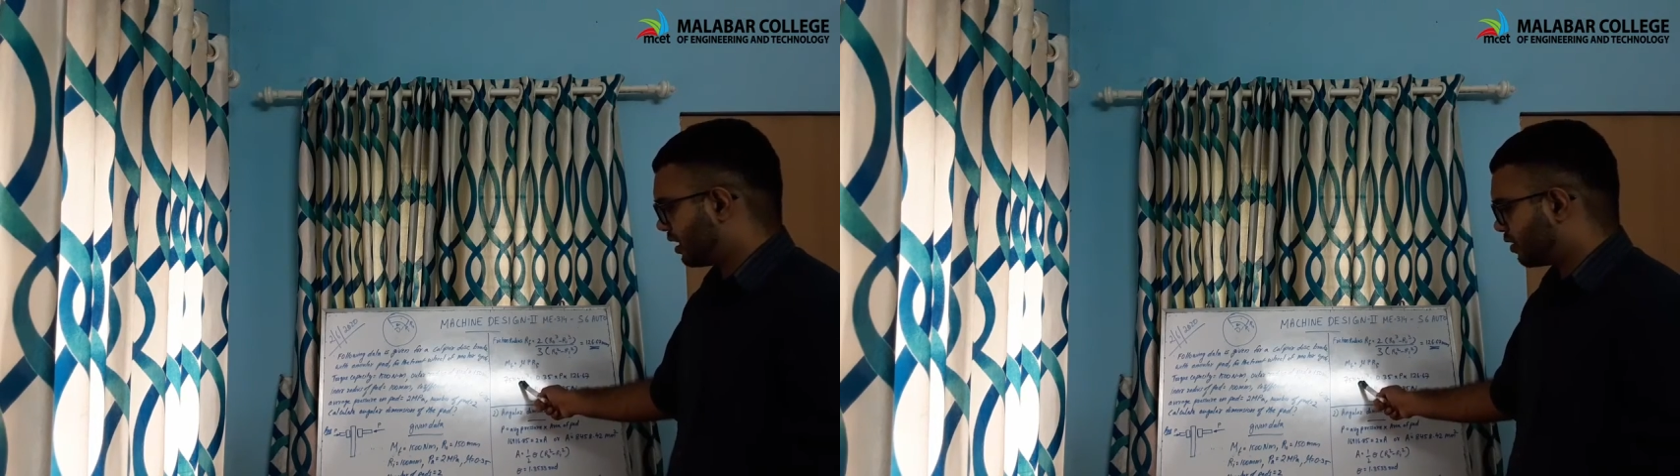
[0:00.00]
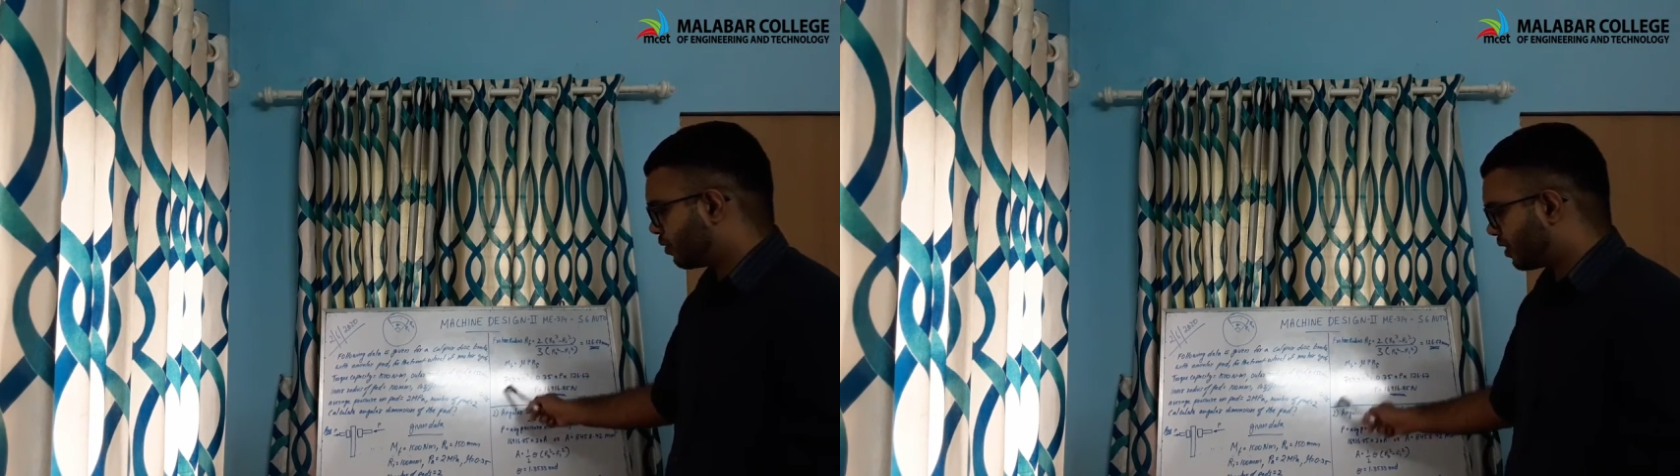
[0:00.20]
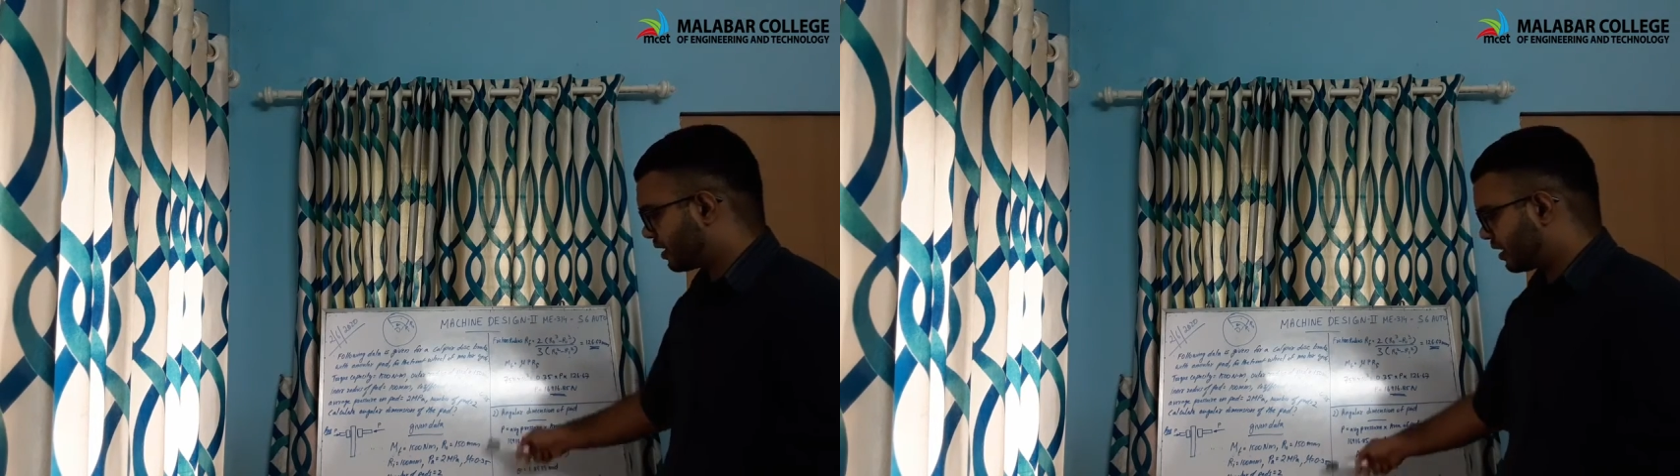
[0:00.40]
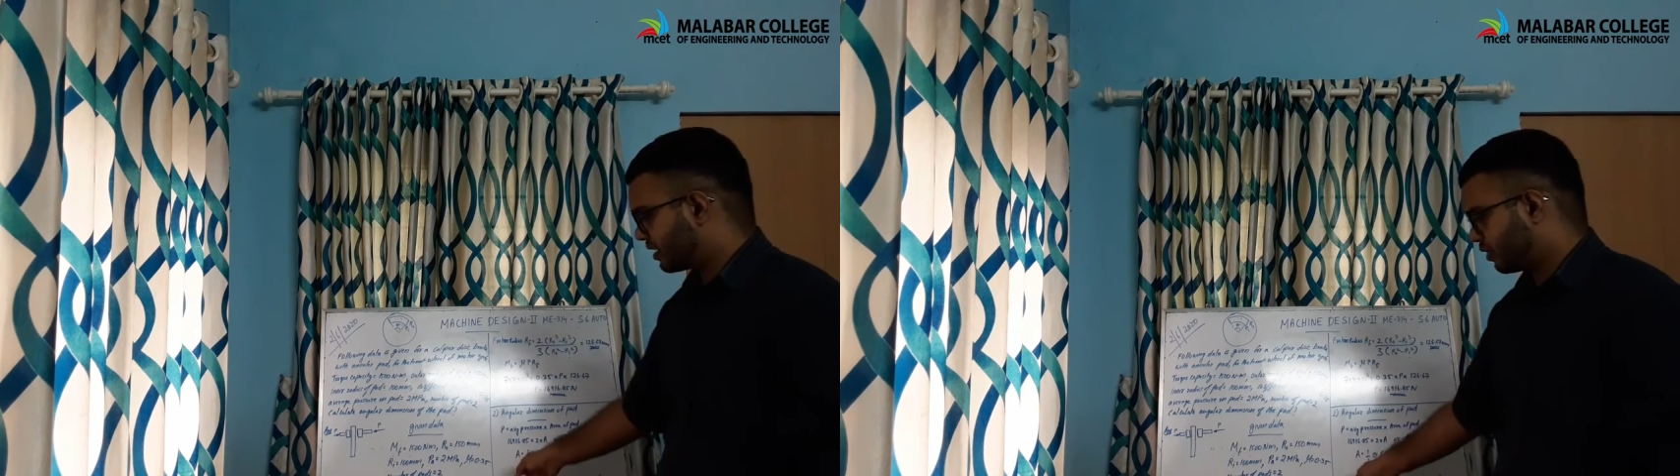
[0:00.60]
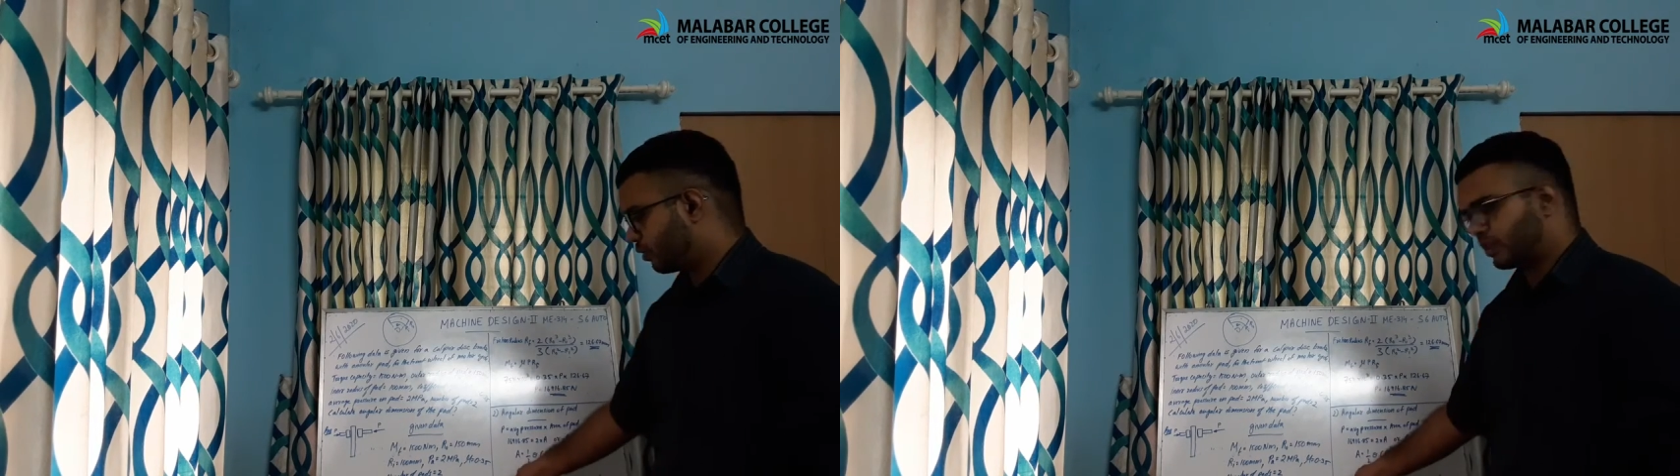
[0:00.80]
unit
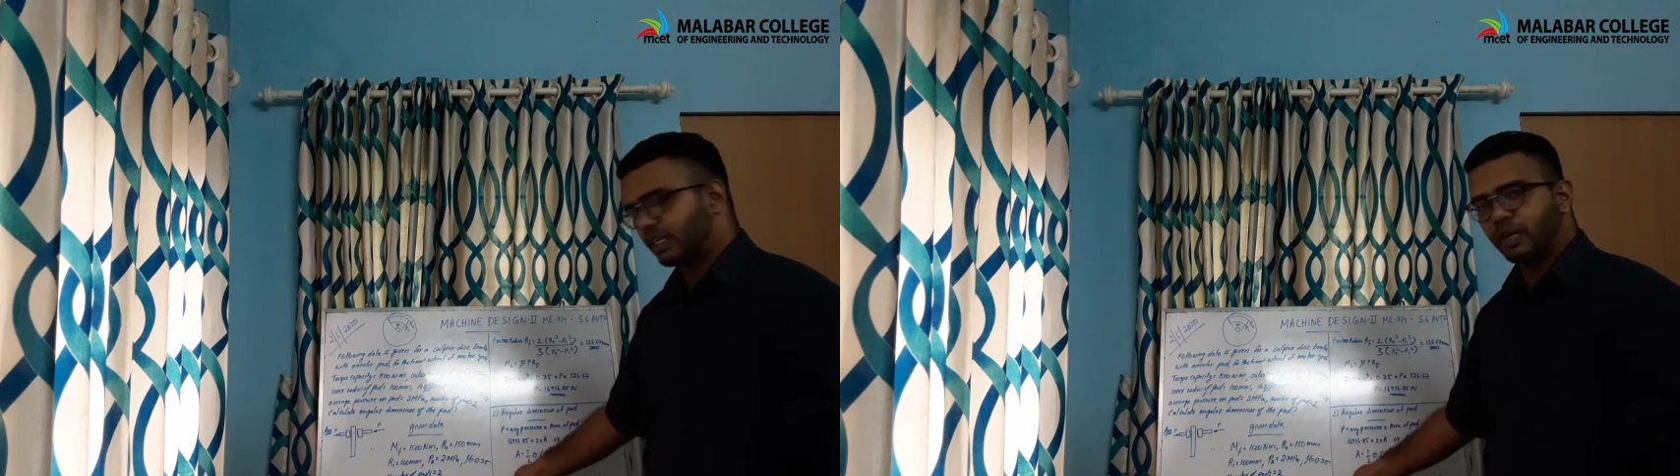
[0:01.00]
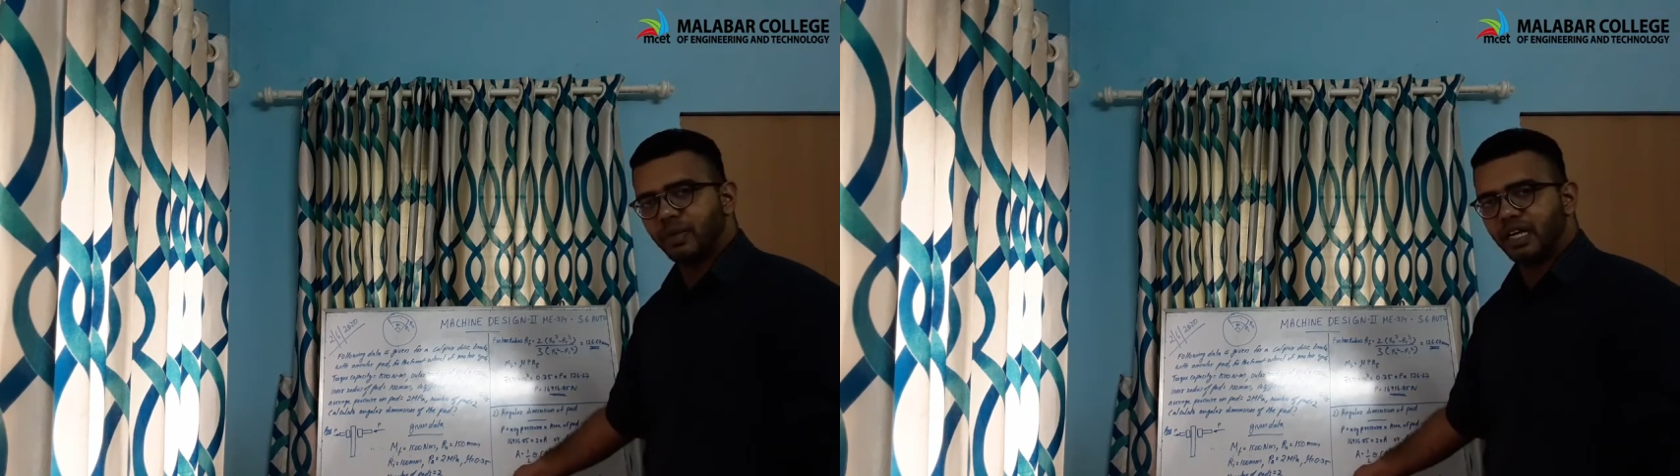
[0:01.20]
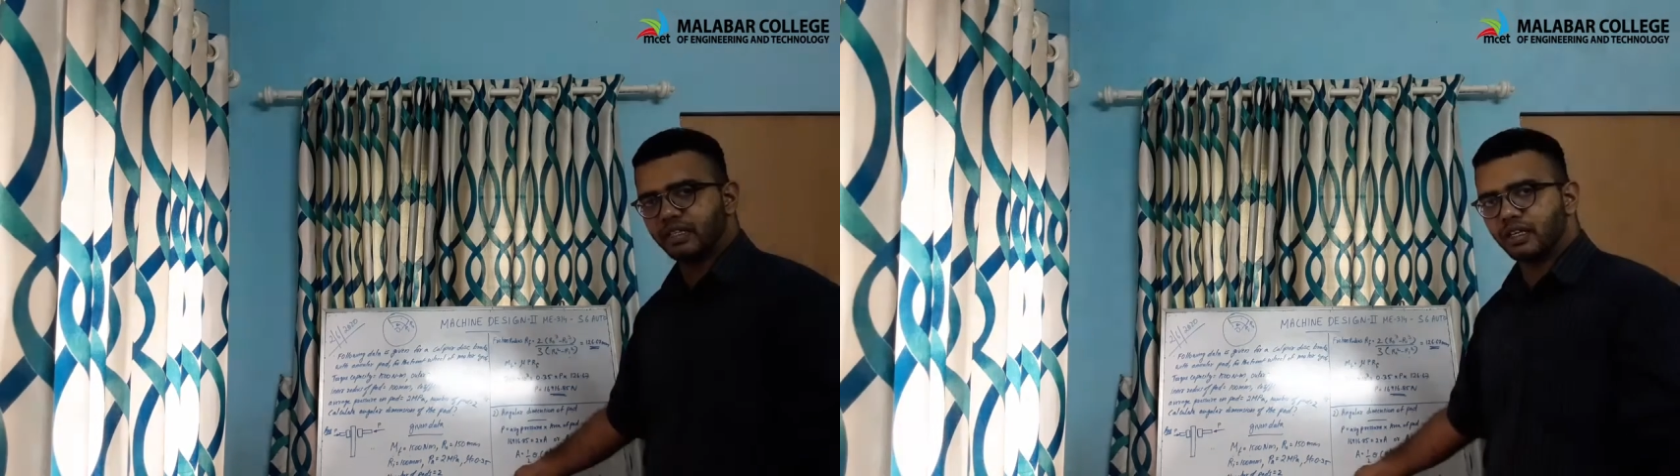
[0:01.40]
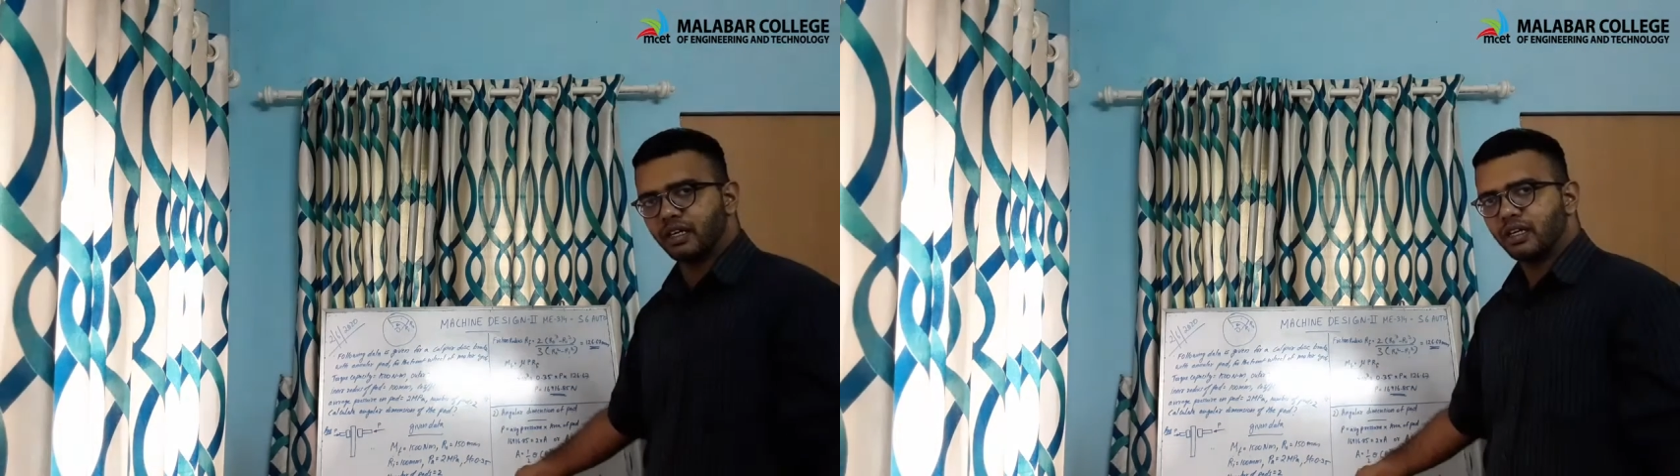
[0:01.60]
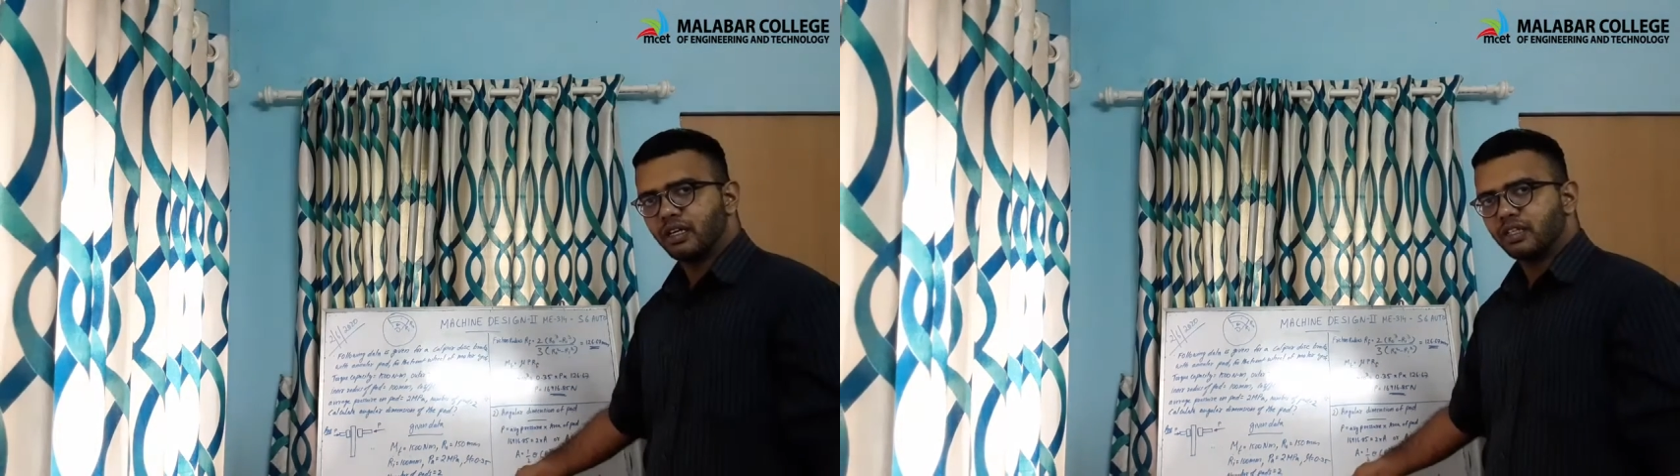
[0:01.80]
is Newton
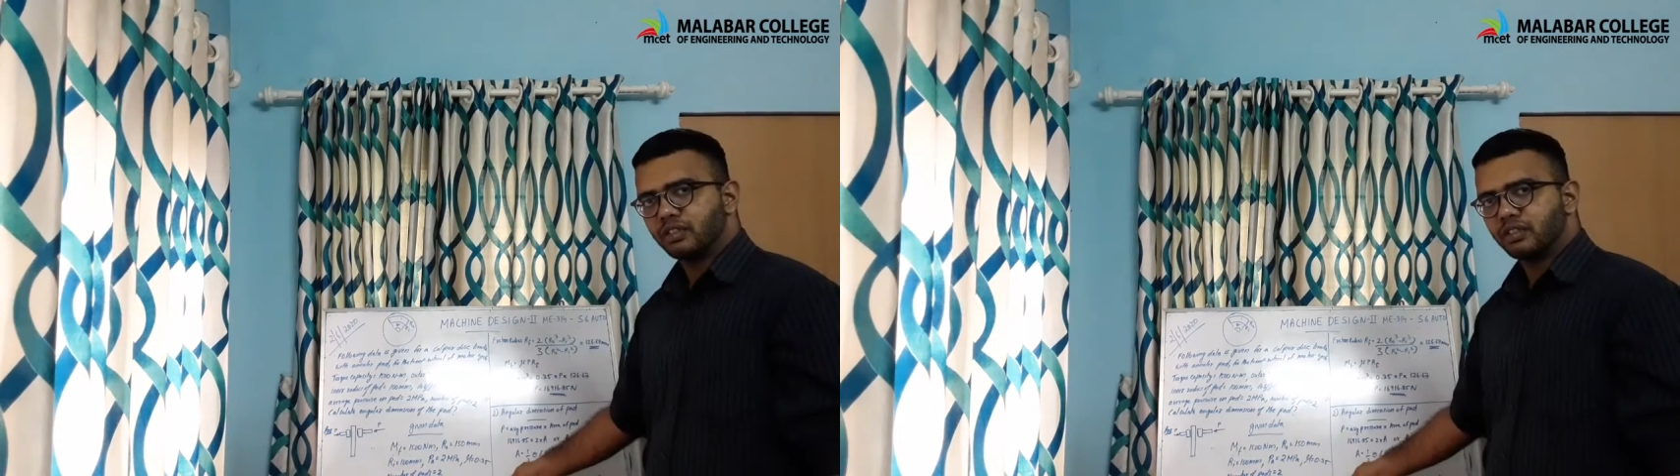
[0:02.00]
meter,